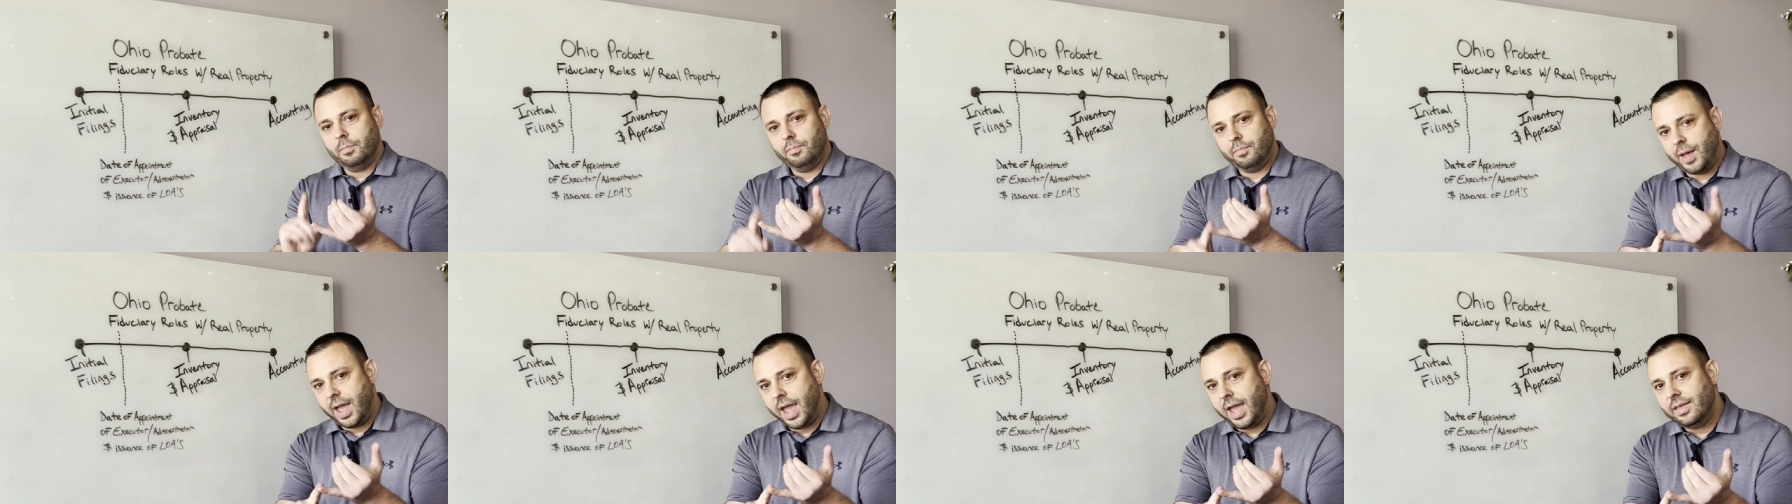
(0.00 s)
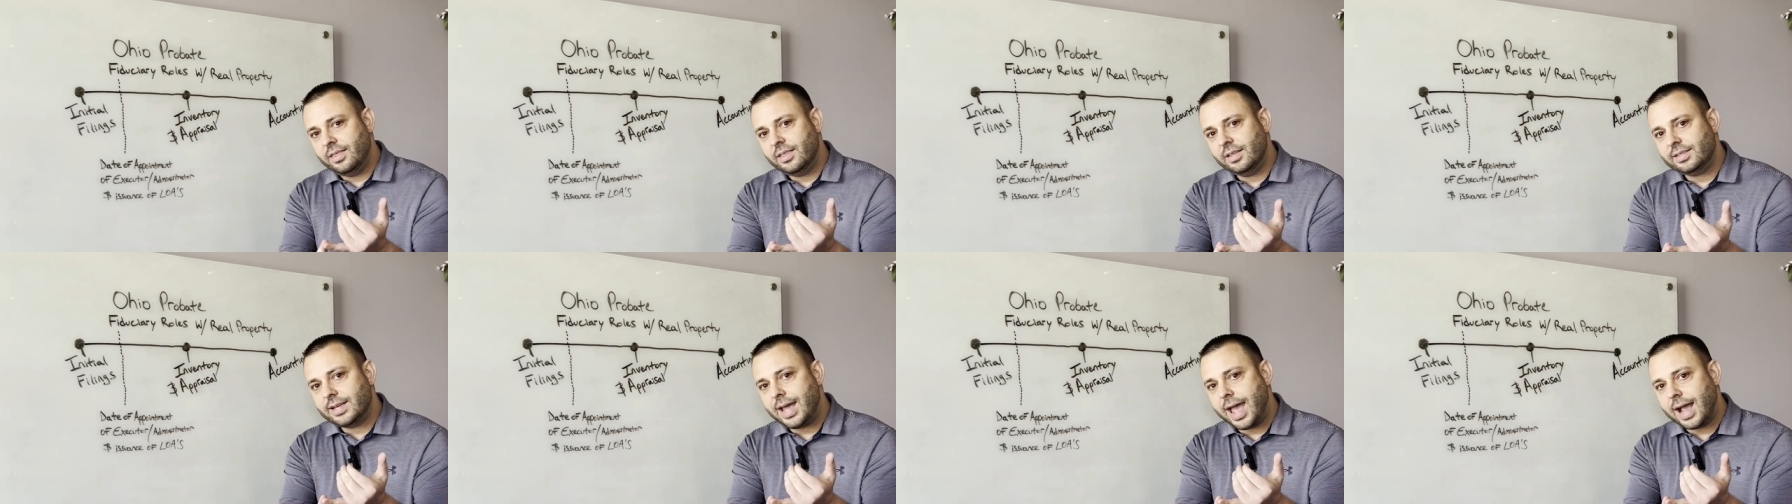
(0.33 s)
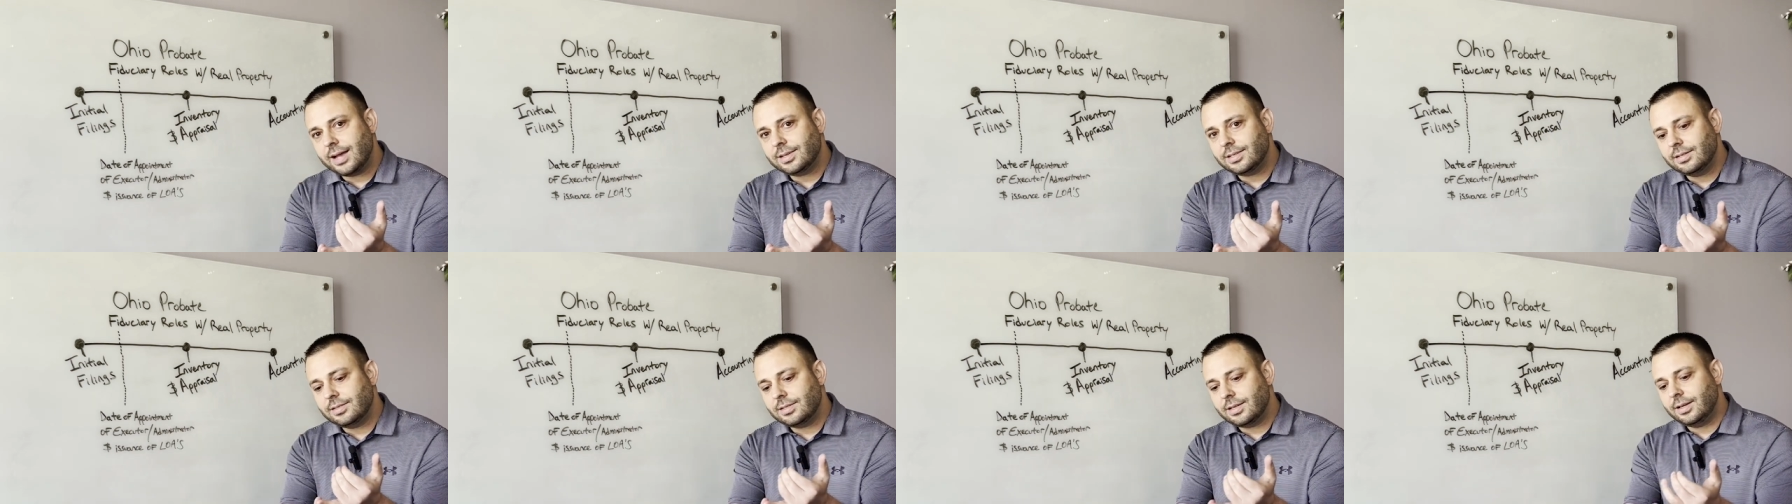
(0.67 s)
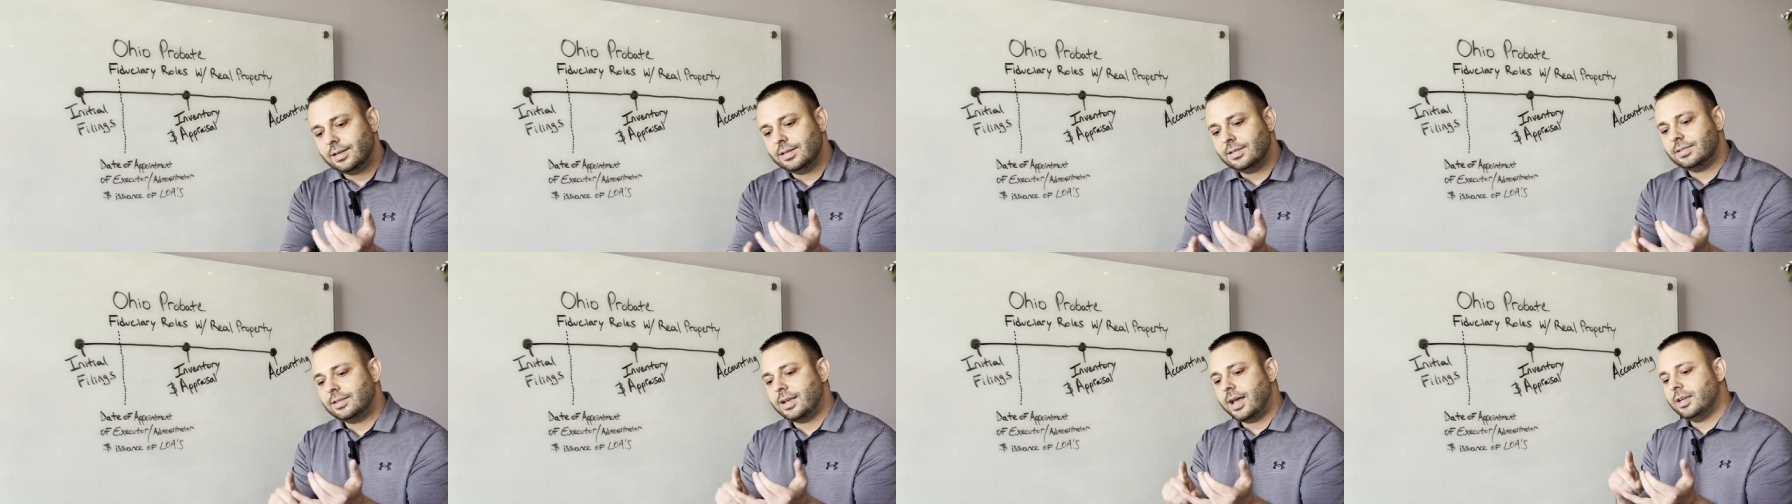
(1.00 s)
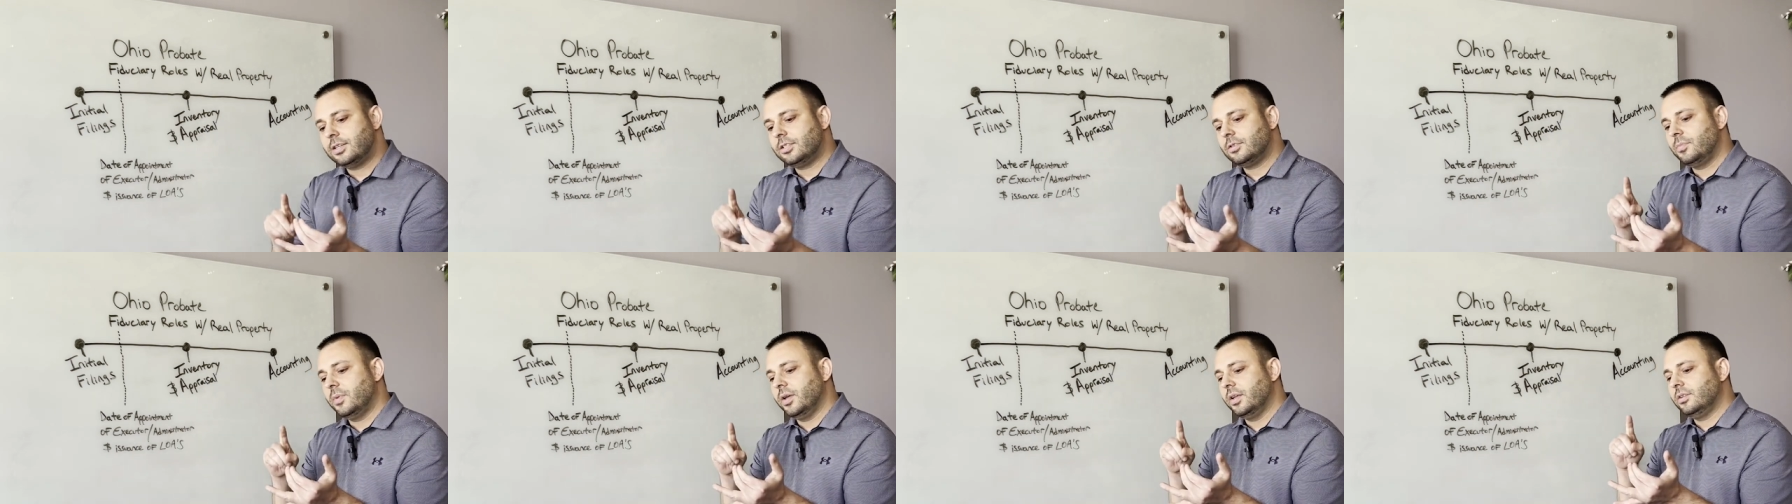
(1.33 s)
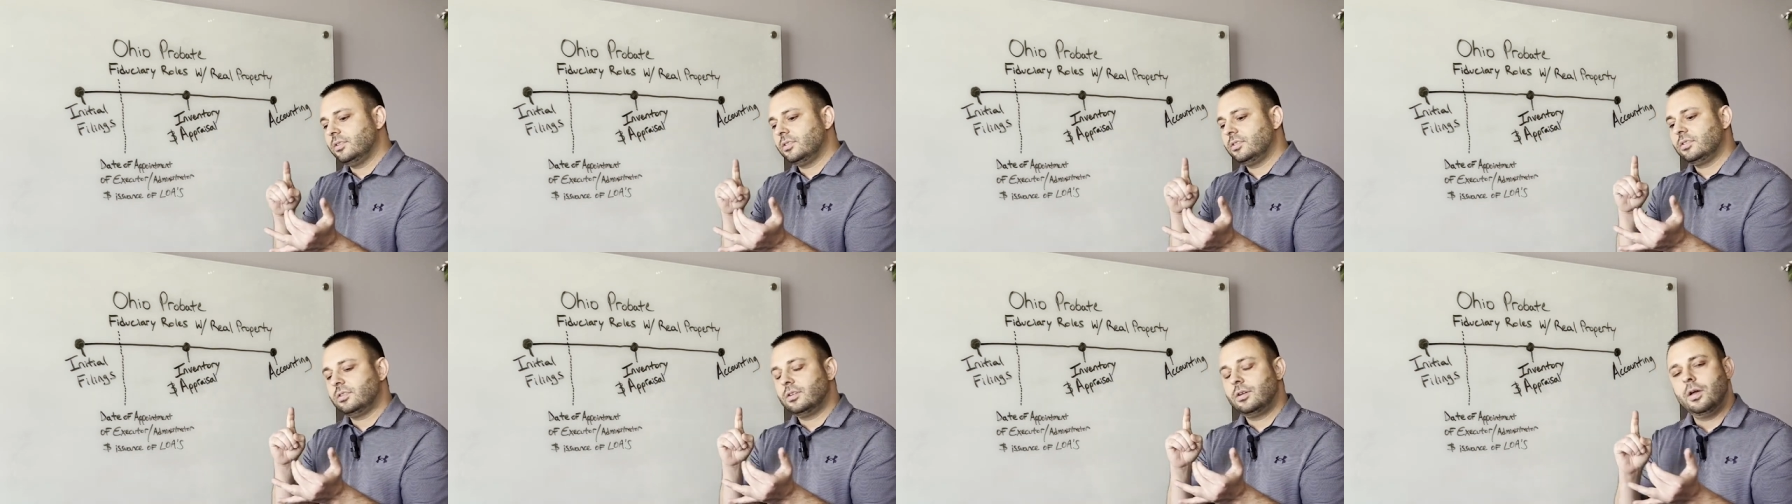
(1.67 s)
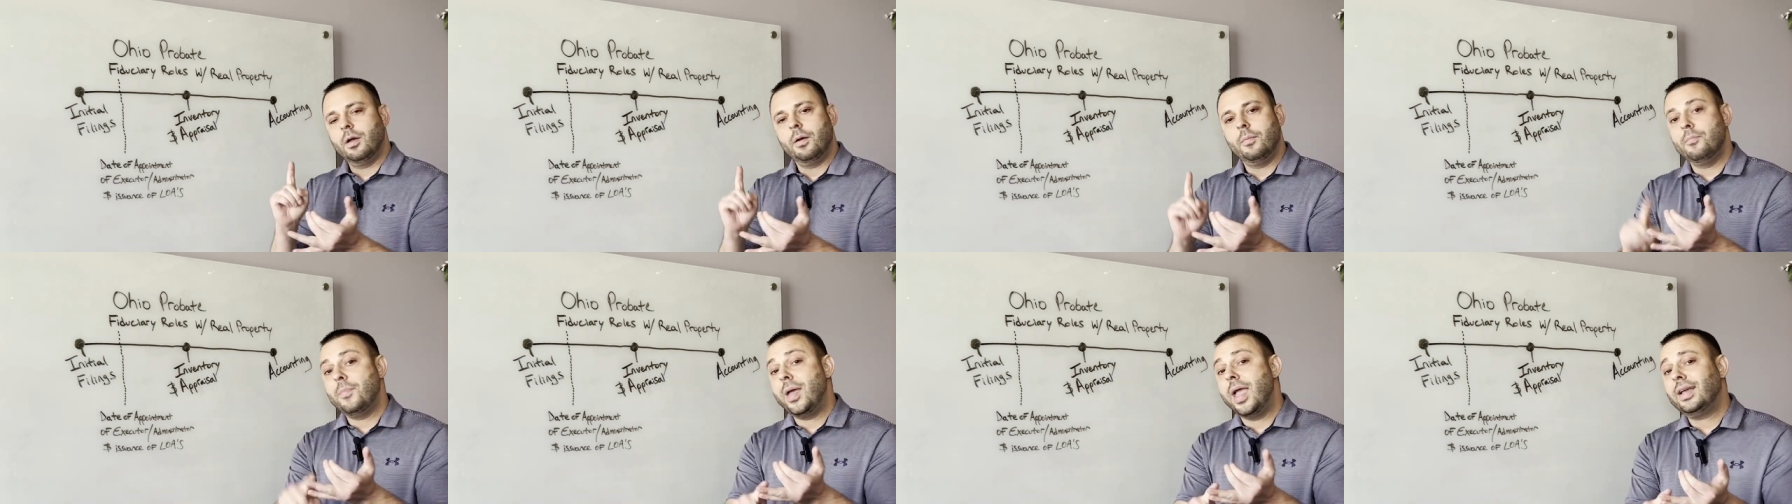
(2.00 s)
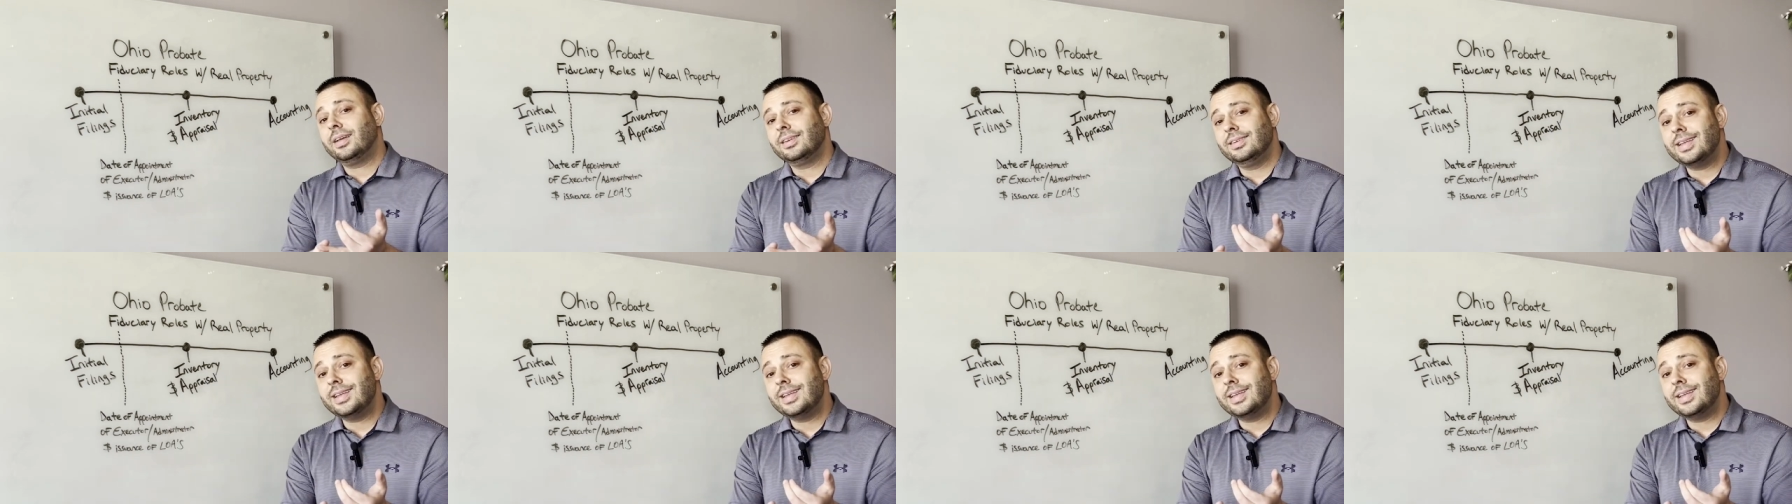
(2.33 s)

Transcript: pay the taxes and assessments, make